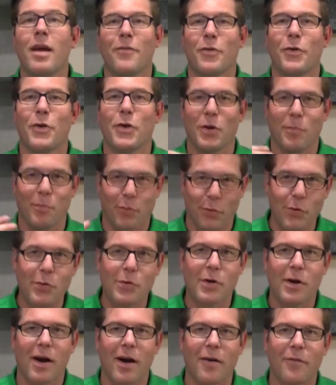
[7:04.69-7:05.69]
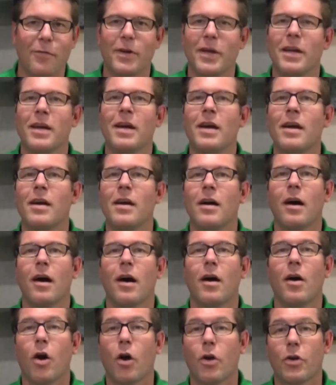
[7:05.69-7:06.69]
If you're gonna brew coffee, uh,
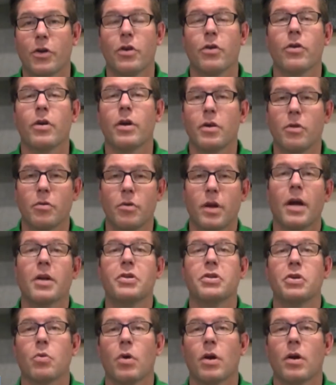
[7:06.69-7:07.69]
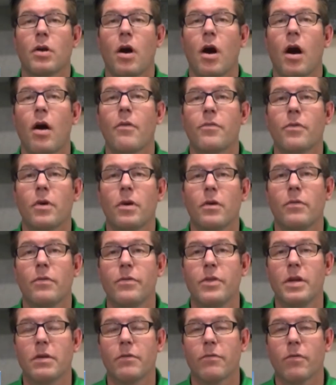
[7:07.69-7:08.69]
our Keurig you can actually run off of
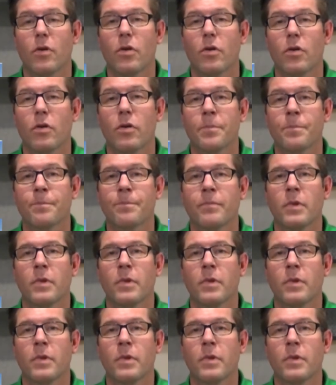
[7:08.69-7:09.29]
the inverter,